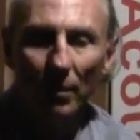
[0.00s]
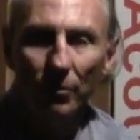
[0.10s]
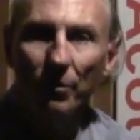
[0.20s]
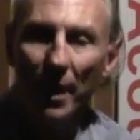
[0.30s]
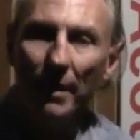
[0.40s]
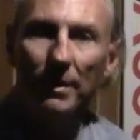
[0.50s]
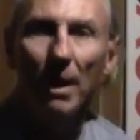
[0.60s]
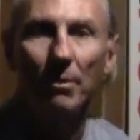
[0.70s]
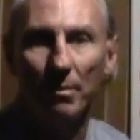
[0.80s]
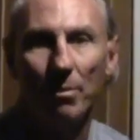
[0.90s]
So that's
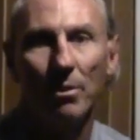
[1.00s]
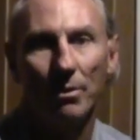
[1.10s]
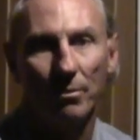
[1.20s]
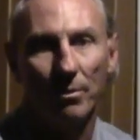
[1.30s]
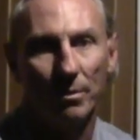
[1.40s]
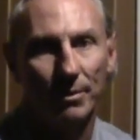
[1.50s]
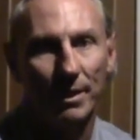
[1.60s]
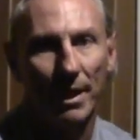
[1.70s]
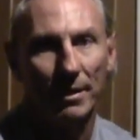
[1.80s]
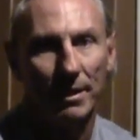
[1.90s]
how important room
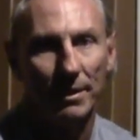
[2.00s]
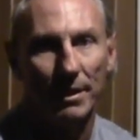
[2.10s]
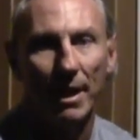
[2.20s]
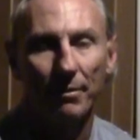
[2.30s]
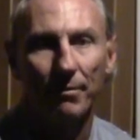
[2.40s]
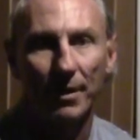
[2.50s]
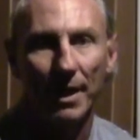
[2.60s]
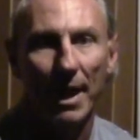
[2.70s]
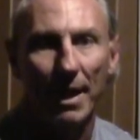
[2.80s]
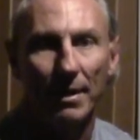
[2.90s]
size is out of the
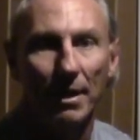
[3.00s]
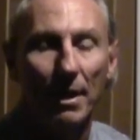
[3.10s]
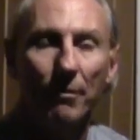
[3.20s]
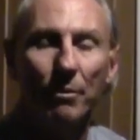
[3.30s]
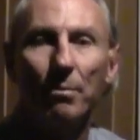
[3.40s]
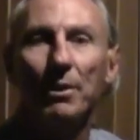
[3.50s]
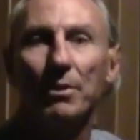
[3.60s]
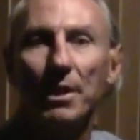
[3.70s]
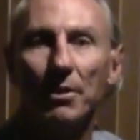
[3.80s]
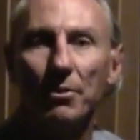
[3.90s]
gate. If you're
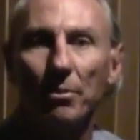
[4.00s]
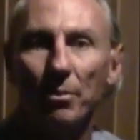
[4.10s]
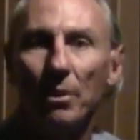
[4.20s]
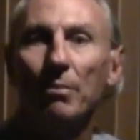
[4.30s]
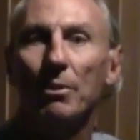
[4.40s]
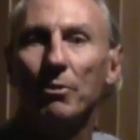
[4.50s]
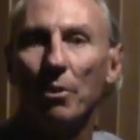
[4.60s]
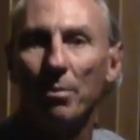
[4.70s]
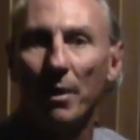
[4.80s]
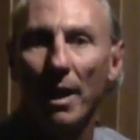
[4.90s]
building a new room,
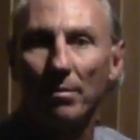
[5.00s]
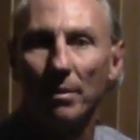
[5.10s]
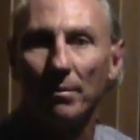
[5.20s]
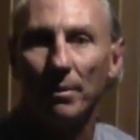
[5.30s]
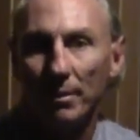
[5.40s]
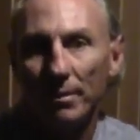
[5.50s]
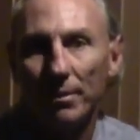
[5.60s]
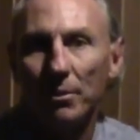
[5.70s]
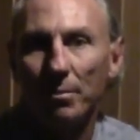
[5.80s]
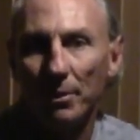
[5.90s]
no problem.
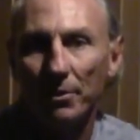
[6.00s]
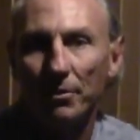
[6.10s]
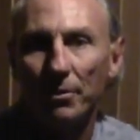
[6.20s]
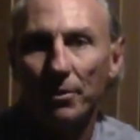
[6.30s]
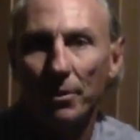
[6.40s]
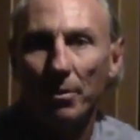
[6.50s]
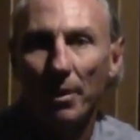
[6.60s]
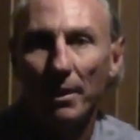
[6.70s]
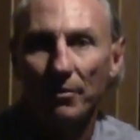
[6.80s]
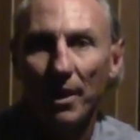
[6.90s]
You build it to the
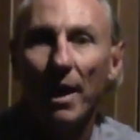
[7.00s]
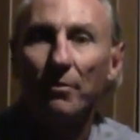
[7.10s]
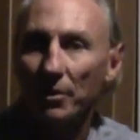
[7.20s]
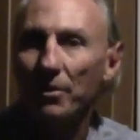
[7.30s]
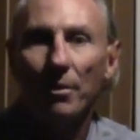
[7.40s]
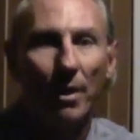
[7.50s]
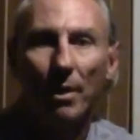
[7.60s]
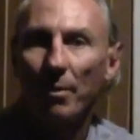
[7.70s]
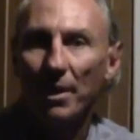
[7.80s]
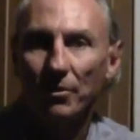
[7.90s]
correct size. And there
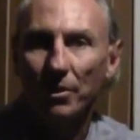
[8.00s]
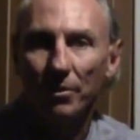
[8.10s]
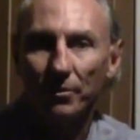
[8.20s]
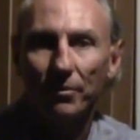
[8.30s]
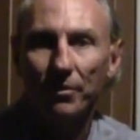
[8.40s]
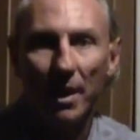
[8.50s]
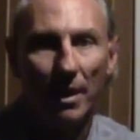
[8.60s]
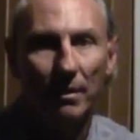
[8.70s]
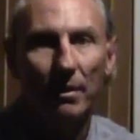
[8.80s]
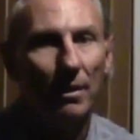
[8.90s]
are ratios. It's
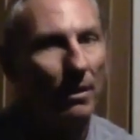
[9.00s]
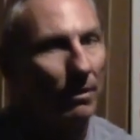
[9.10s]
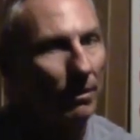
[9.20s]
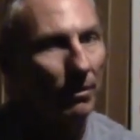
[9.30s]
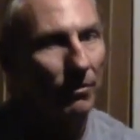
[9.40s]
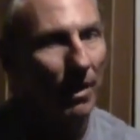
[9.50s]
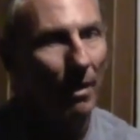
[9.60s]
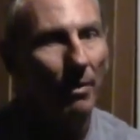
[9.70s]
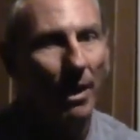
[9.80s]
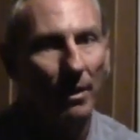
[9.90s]
not, it's
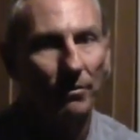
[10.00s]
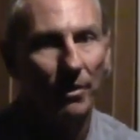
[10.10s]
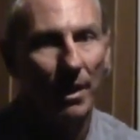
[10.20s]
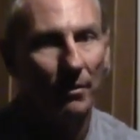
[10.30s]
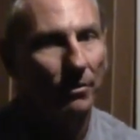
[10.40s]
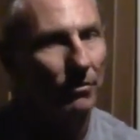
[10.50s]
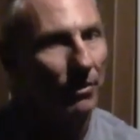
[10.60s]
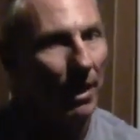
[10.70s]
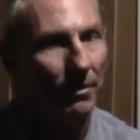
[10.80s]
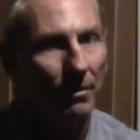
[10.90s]
not rocket science.
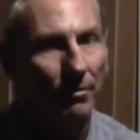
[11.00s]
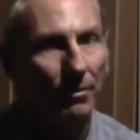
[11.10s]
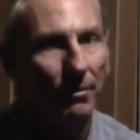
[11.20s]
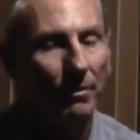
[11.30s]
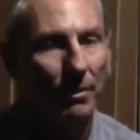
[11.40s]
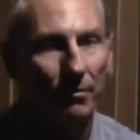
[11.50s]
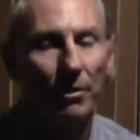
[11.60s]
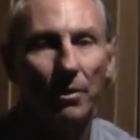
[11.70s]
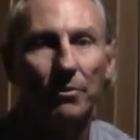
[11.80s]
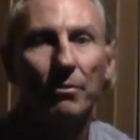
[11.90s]
It's not differ-
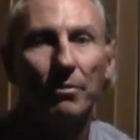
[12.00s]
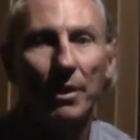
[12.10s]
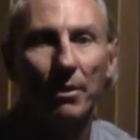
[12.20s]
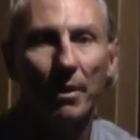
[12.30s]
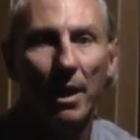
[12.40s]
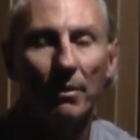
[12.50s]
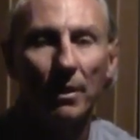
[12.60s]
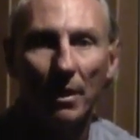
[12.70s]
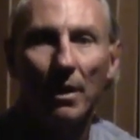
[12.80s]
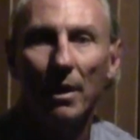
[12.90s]
difficult to figure out.
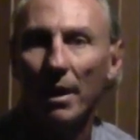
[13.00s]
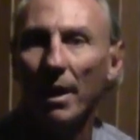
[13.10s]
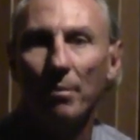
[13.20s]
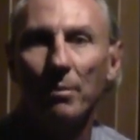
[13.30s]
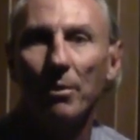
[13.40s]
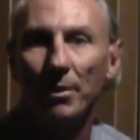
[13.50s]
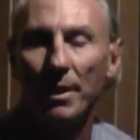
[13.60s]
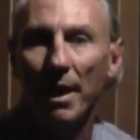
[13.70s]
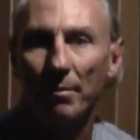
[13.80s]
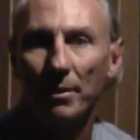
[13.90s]
And I'll be more
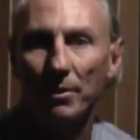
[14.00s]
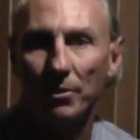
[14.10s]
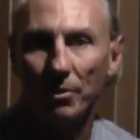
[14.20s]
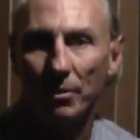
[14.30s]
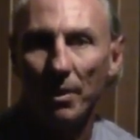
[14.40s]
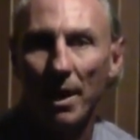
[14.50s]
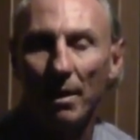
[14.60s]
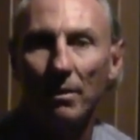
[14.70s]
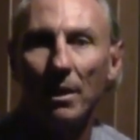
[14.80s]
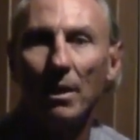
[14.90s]
than happy to show you
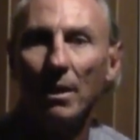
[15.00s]
how.